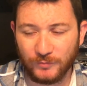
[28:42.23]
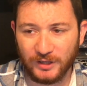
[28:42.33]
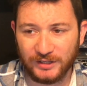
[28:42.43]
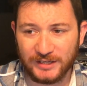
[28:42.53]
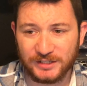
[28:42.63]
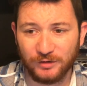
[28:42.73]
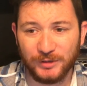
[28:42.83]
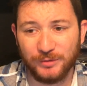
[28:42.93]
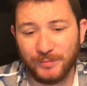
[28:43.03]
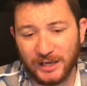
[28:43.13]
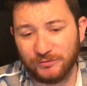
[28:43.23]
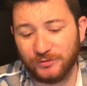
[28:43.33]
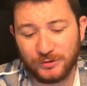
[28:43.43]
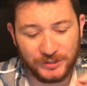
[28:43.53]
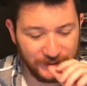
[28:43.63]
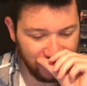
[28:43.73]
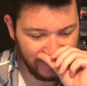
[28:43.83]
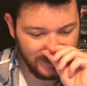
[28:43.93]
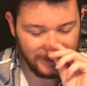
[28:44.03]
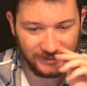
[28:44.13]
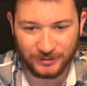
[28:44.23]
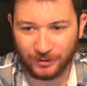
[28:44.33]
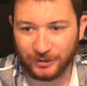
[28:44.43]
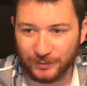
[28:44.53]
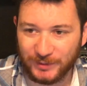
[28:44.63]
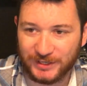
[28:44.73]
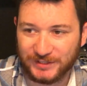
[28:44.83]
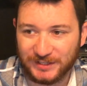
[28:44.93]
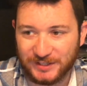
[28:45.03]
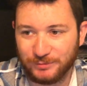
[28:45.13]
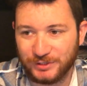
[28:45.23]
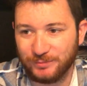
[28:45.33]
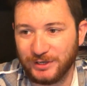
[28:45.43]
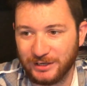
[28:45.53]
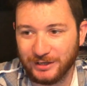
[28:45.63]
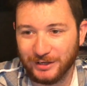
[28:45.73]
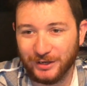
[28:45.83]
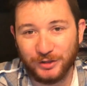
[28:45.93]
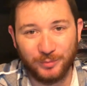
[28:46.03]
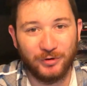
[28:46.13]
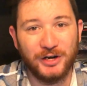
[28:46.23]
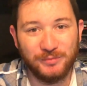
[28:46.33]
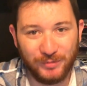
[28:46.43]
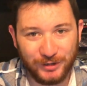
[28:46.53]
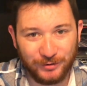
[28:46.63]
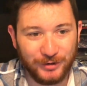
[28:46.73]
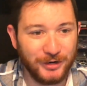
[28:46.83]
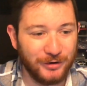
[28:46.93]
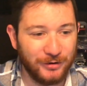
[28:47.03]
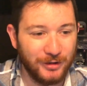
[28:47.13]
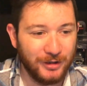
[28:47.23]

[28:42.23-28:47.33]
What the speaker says: That's going to be the main focus this season is ARCA, because that seems to be the bread and butter here.